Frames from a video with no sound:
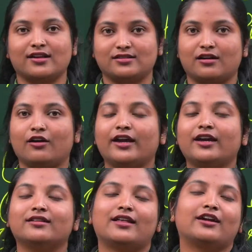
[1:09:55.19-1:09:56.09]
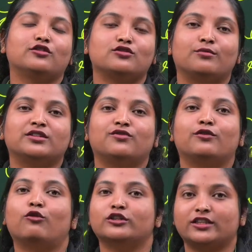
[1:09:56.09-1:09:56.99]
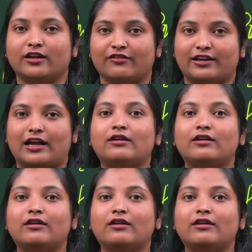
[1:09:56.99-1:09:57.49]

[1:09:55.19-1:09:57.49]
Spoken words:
Okay, thank you so much for watching our live.